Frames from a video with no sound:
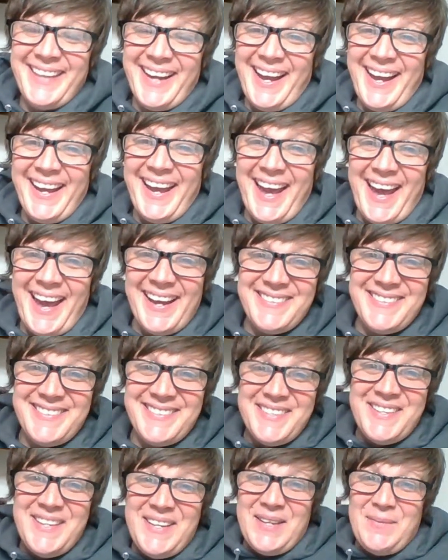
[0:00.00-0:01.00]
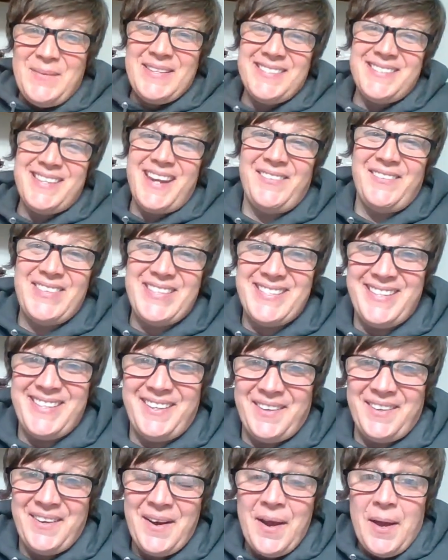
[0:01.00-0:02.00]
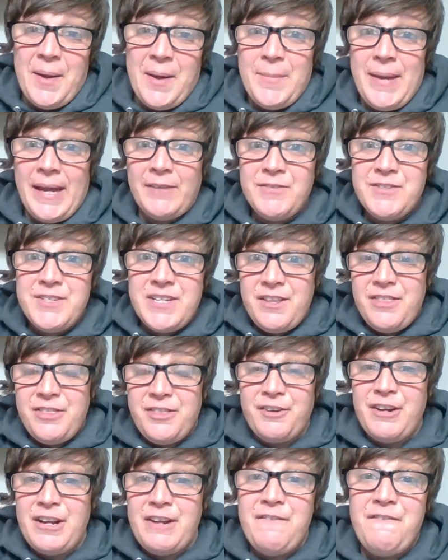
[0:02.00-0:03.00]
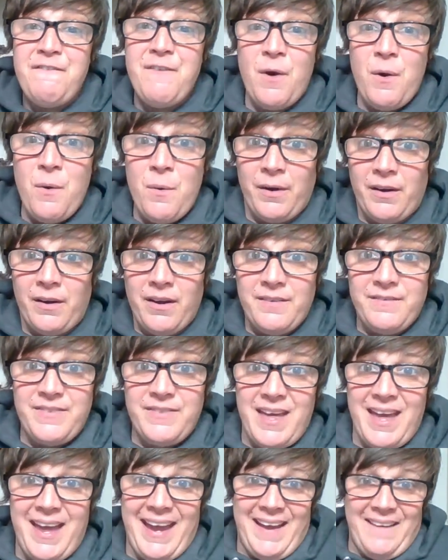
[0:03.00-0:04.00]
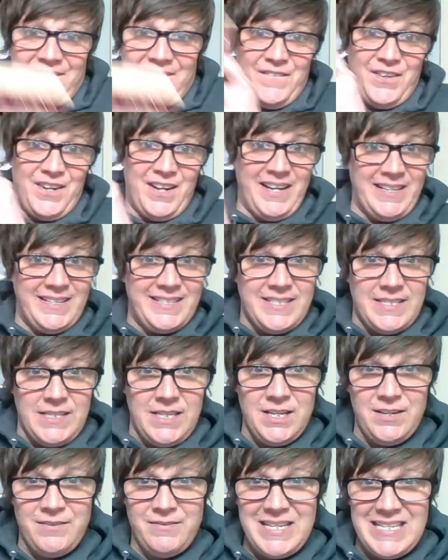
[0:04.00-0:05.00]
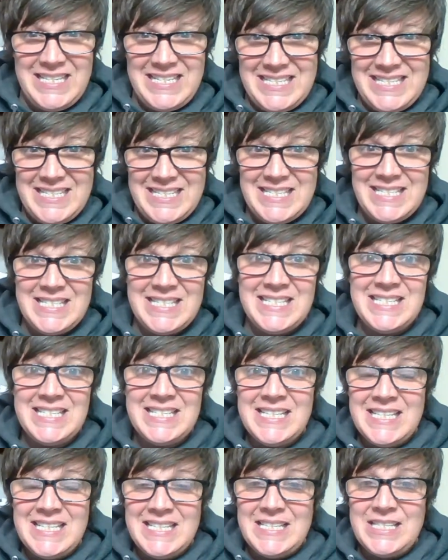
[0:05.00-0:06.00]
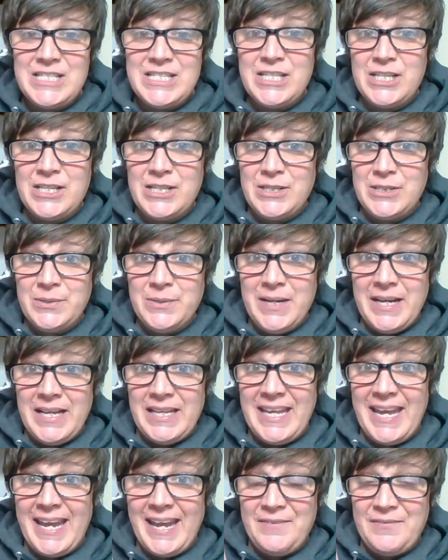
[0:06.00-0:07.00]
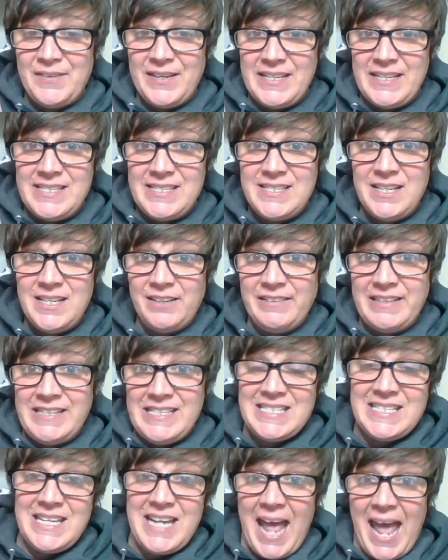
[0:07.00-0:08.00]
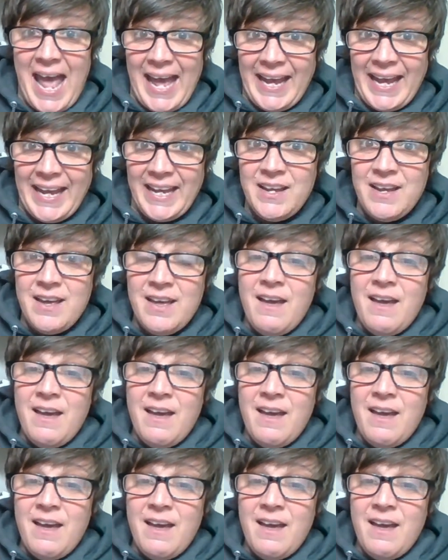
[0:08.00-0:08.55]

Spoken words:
Hi guys, Miss Davis here, back for day 34 of the Anne Frank series. So, in the Anne Frank series today,